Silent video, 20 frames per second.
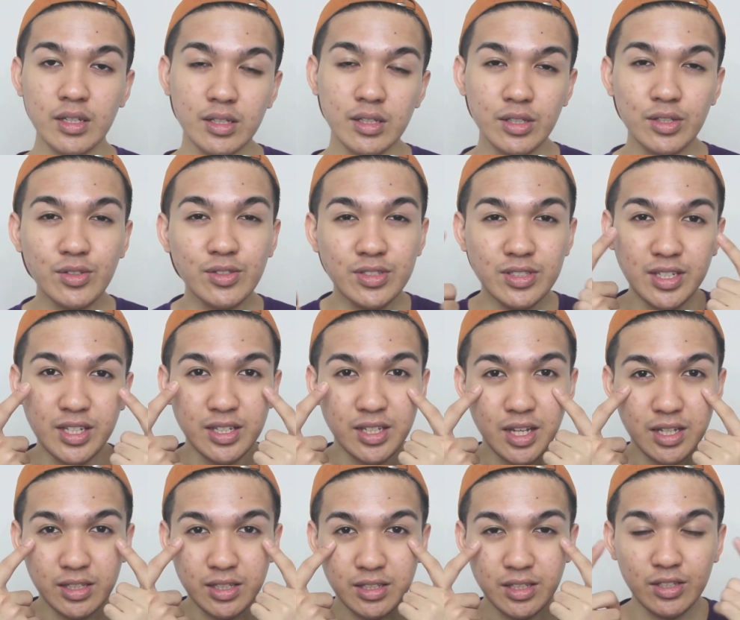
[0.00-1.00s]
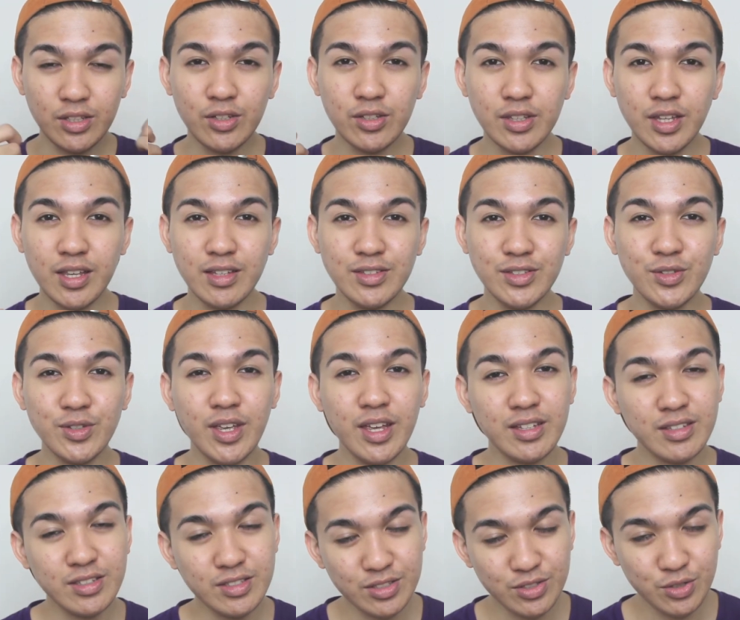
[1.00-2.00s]
yung skin natin dito tend to
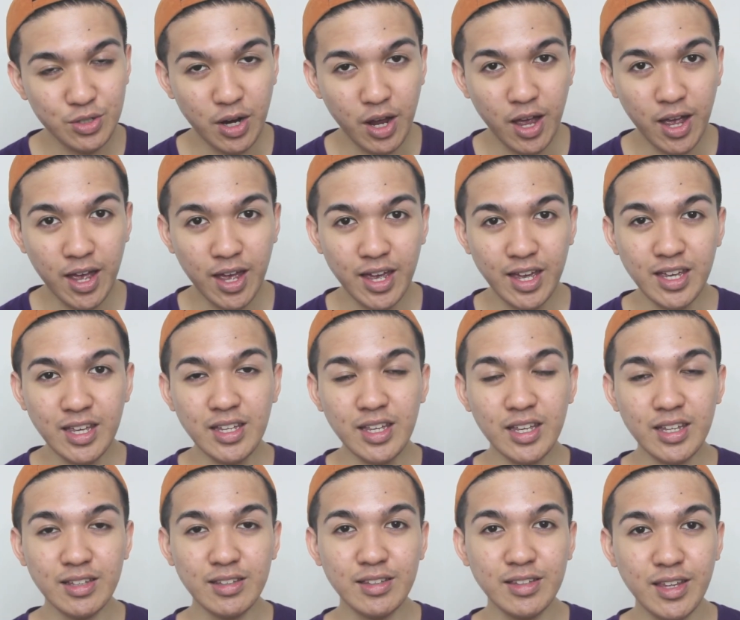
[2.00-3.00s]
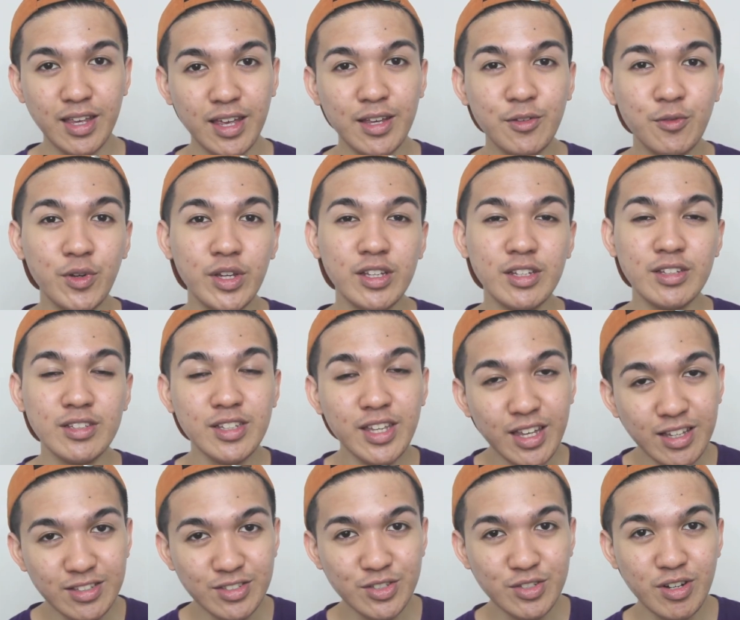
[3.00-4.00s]
get dry. And then when it
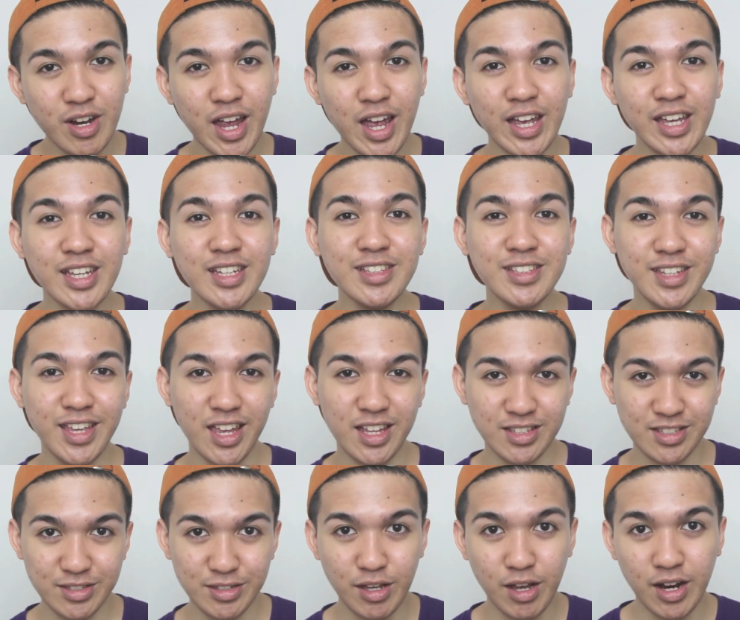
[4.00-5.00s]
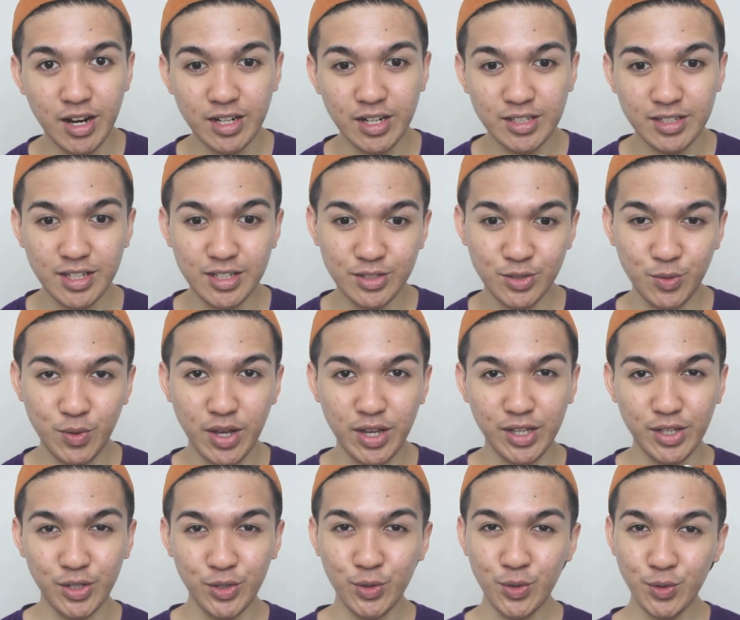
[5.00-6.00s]
gets dry, it gets dark. That's
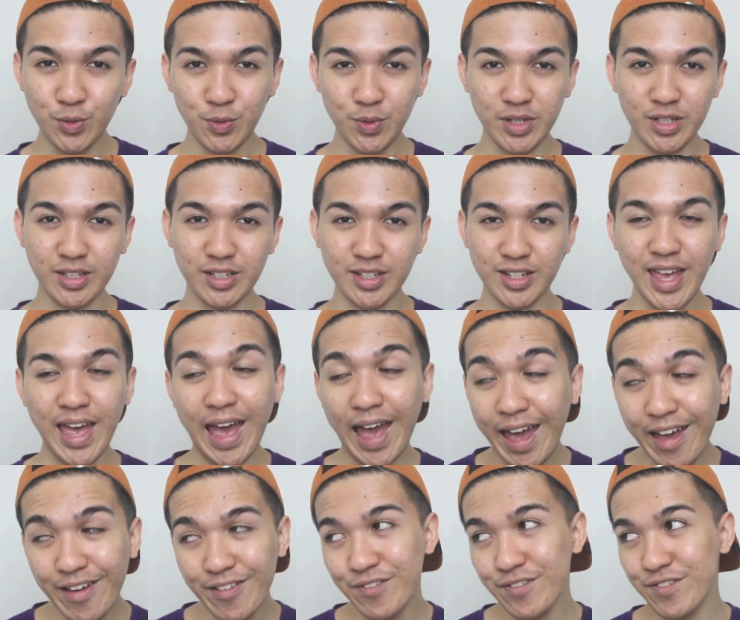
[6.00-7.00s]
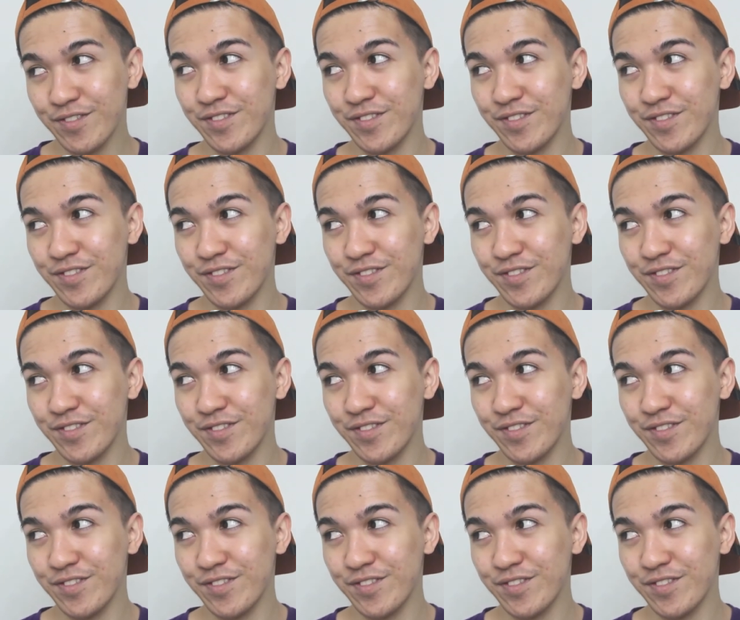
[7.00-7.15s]
why you will have